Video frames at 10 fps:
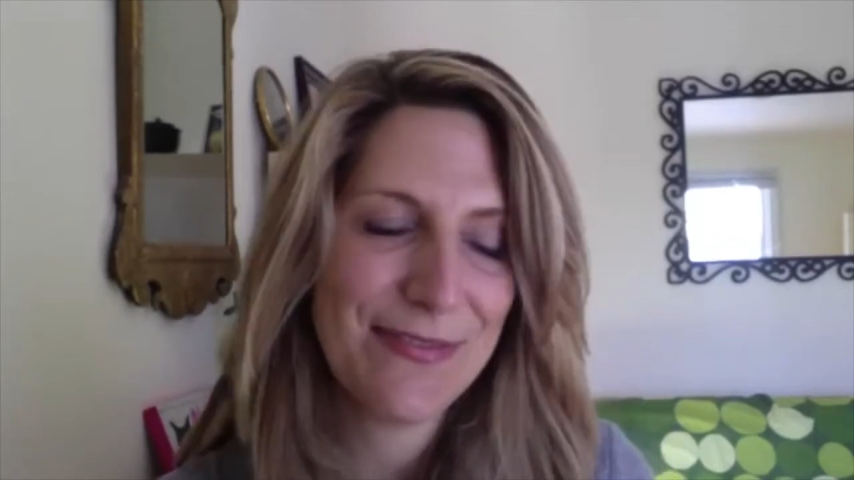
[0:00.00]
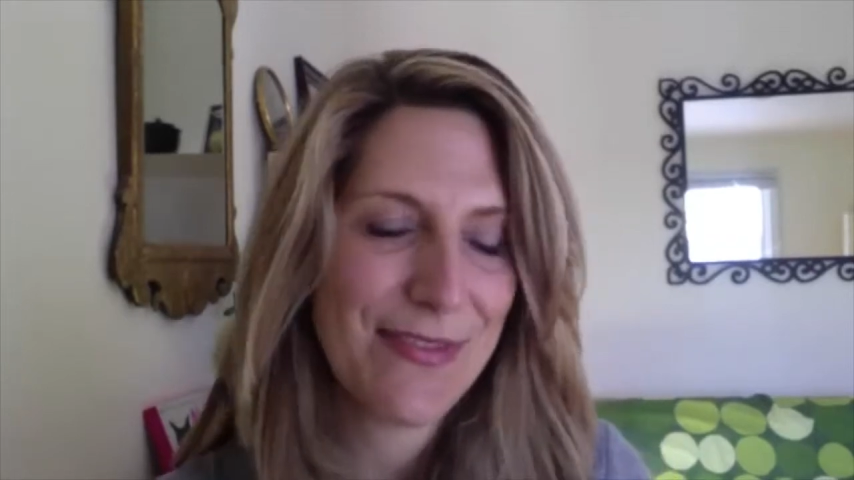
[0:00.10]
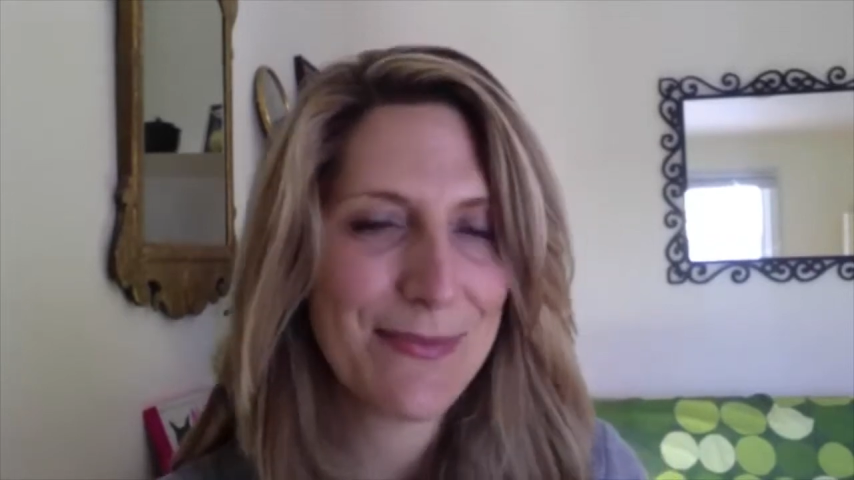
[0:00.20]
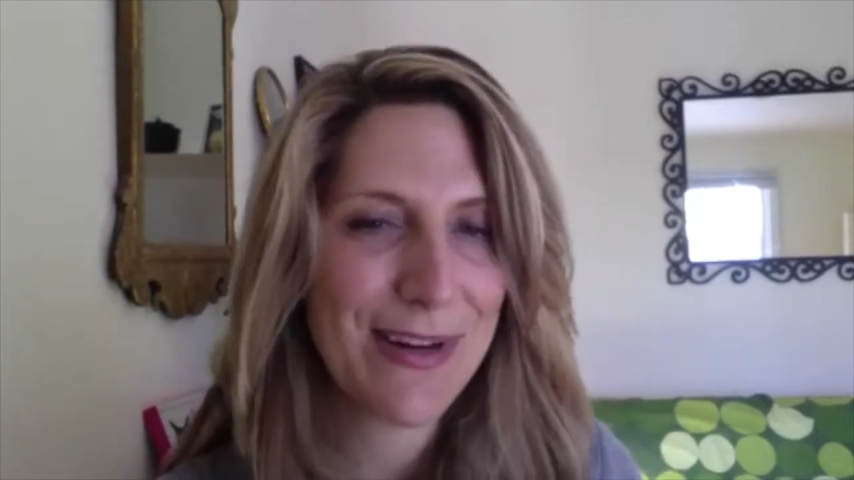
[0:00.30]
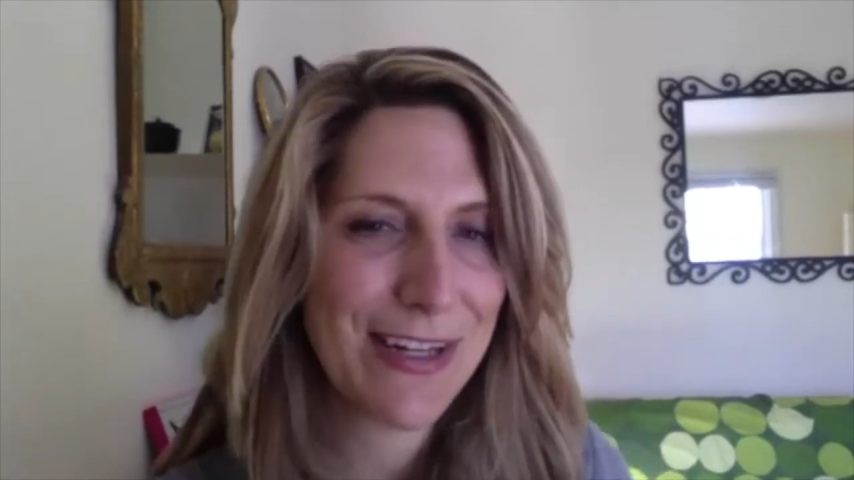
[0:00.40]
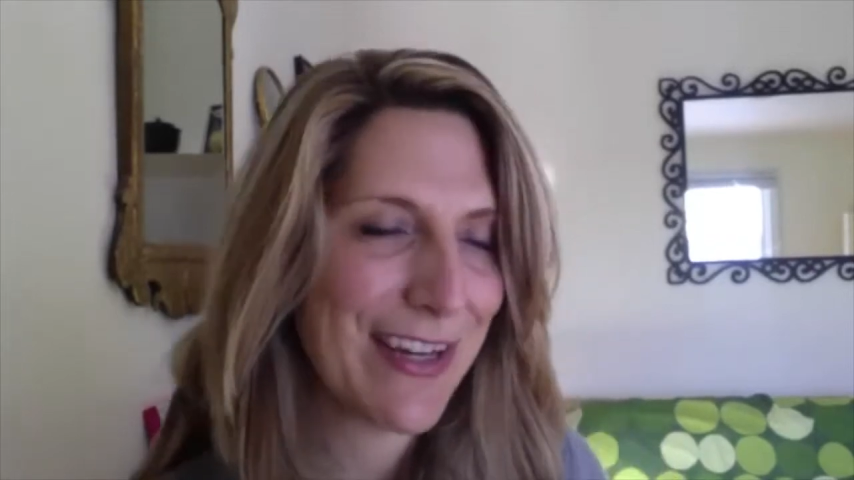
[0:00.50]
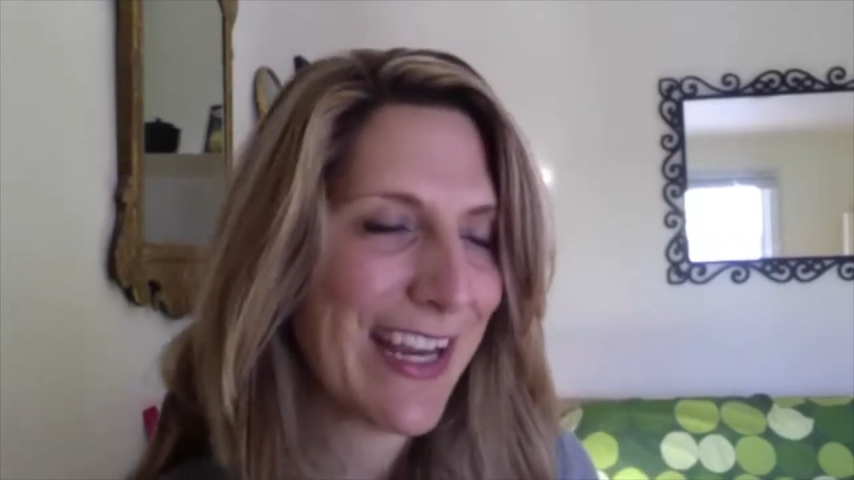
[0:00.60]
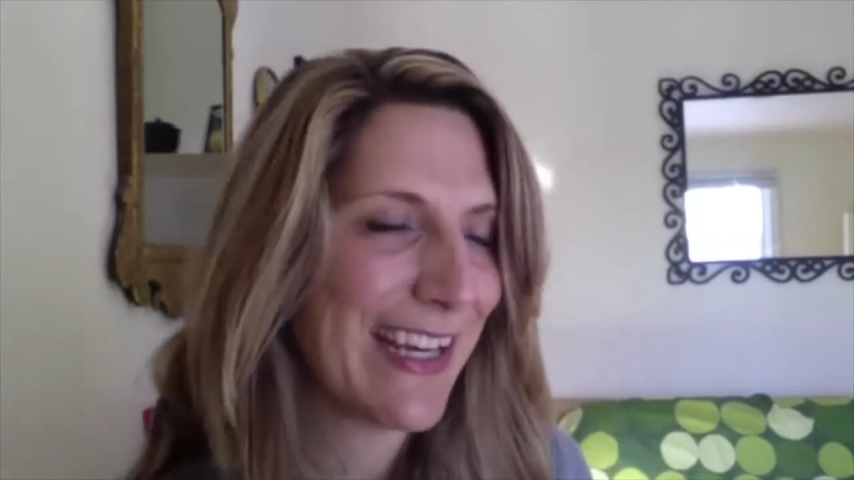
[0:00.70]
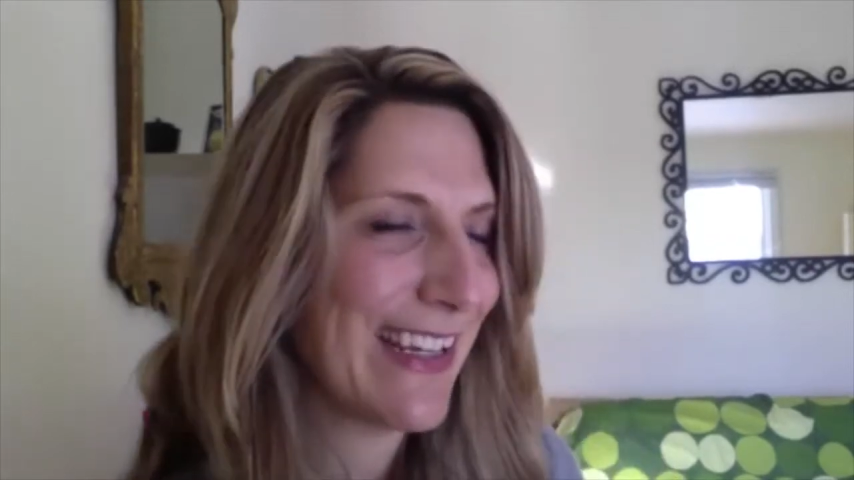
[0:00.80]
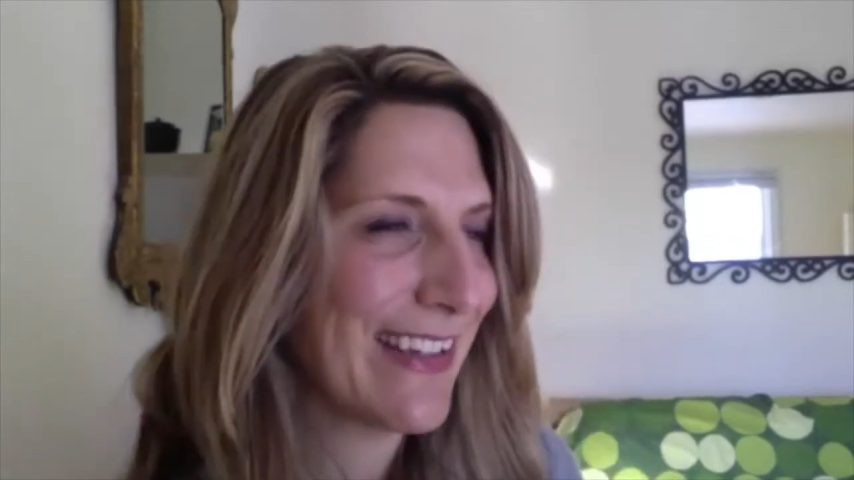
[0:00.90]
fun part of
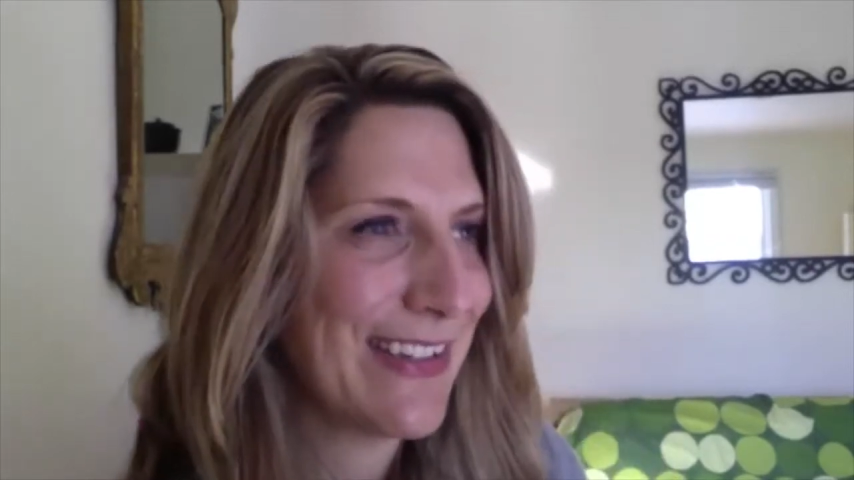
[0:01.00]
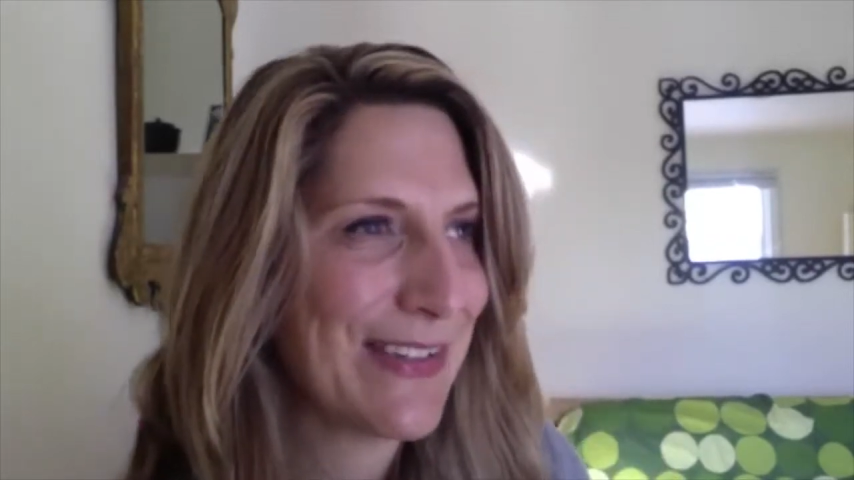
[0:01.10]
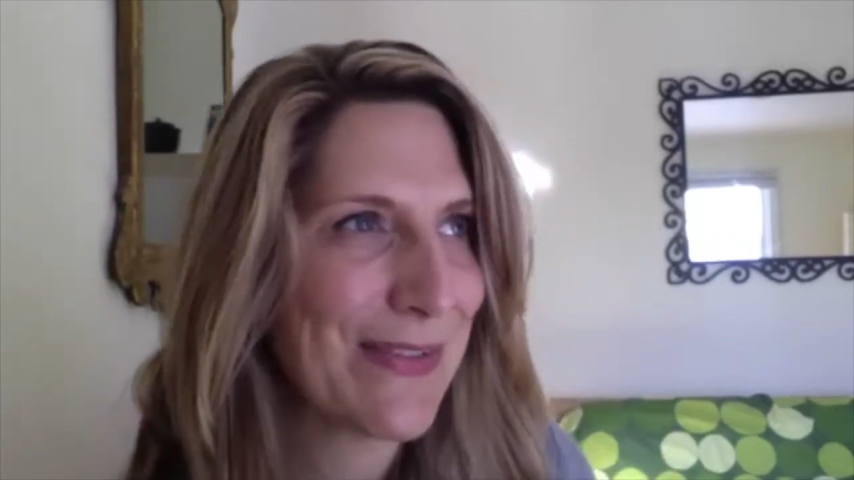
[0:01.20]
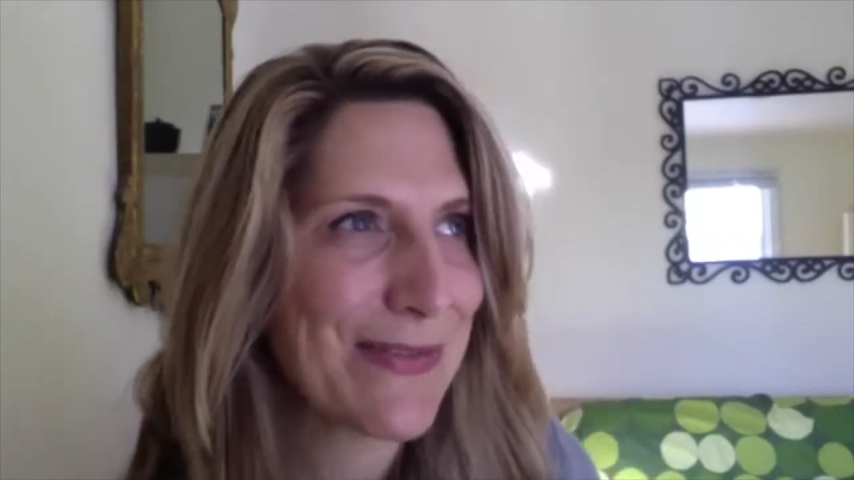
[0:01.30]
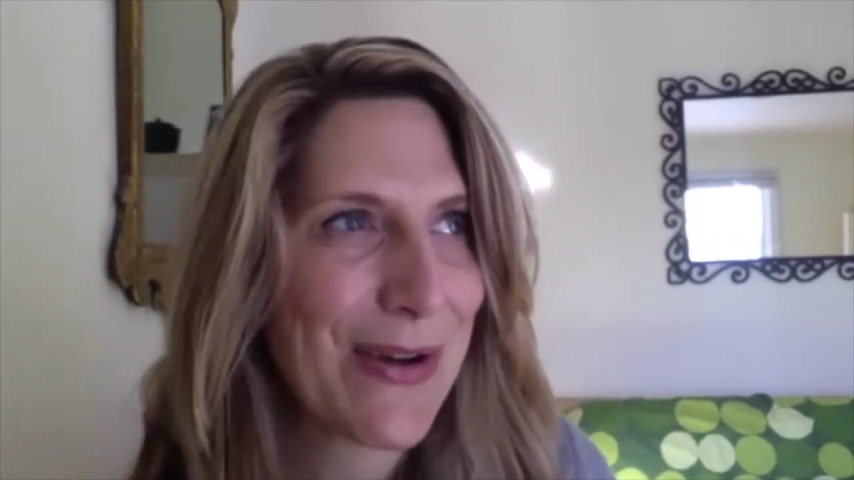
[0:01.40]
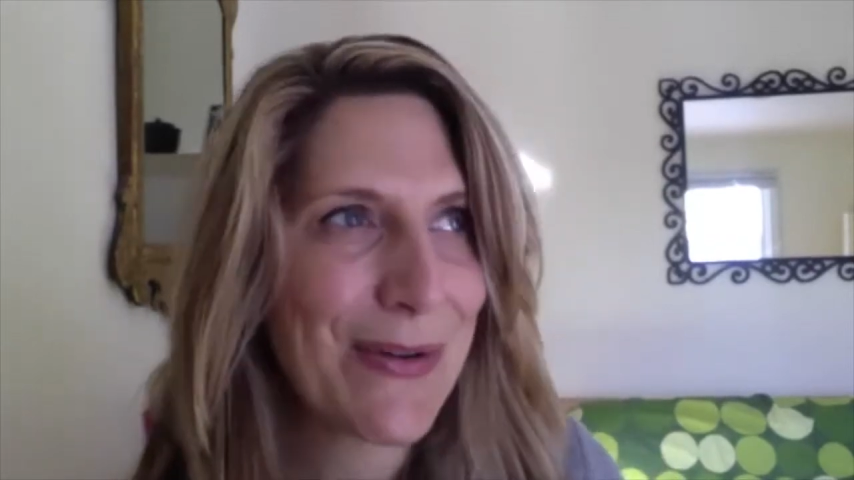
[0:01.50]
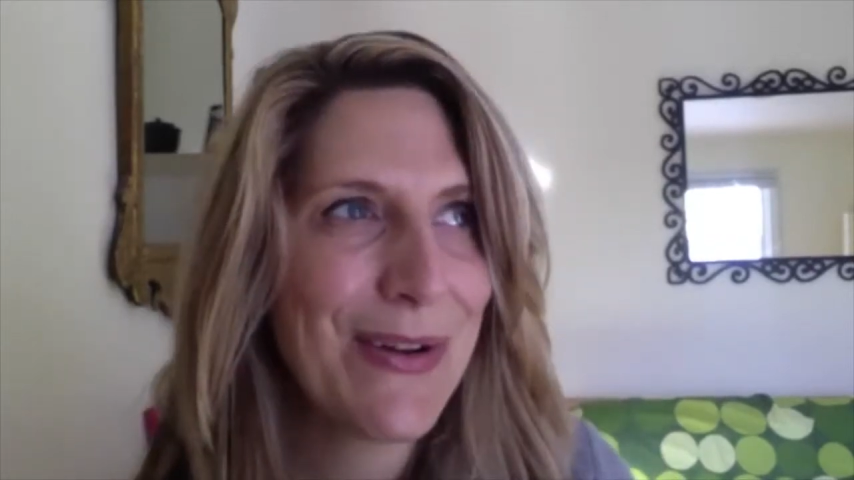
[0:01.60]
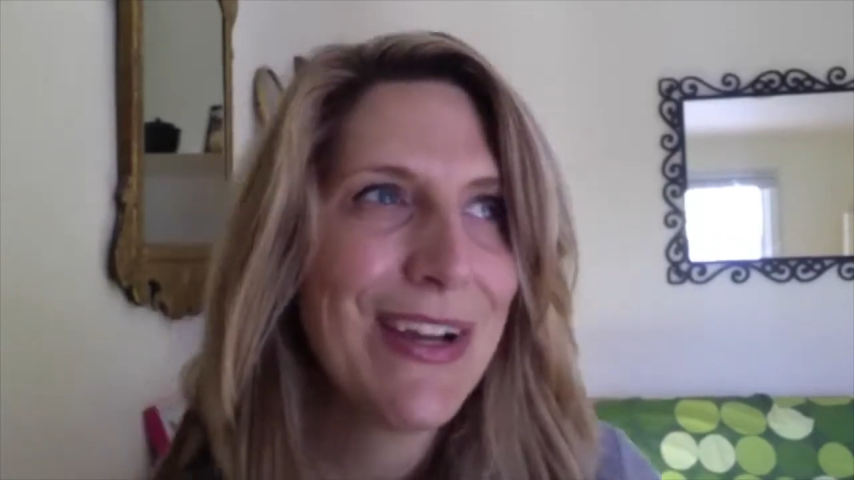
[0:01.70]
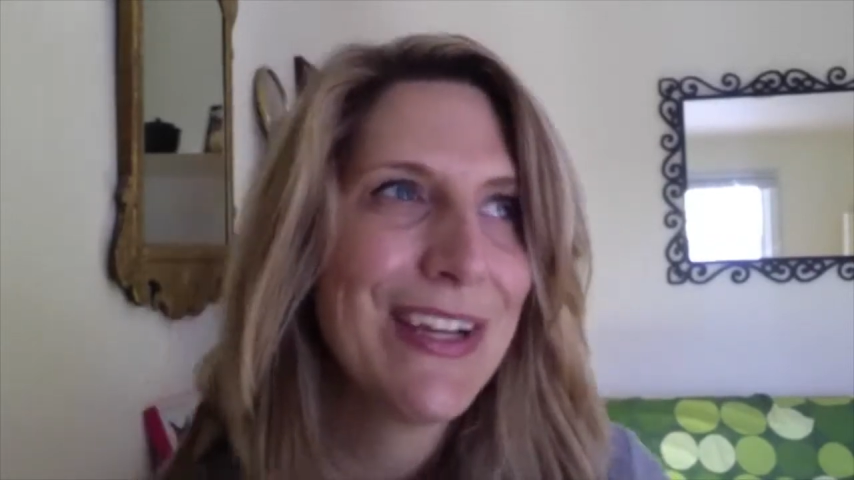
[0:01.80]
writing, and you don't know,